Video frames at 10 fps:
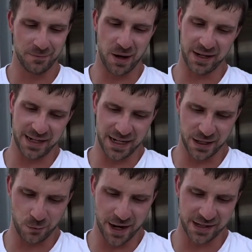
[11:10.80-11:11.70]
But he
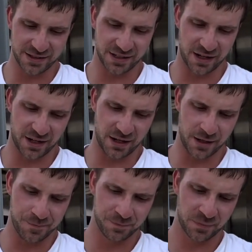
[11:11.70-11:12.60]
went
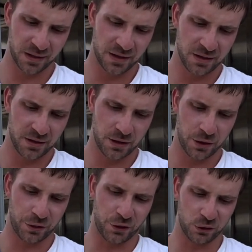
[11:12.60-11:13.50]

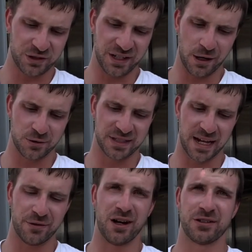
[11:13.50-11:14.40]

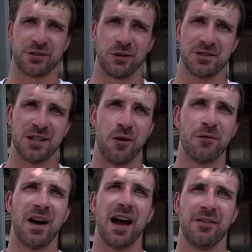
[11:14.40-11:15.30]
1307 on his
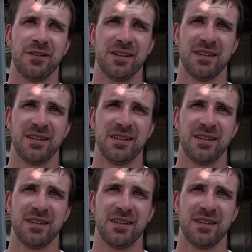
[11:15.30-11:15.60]
1305.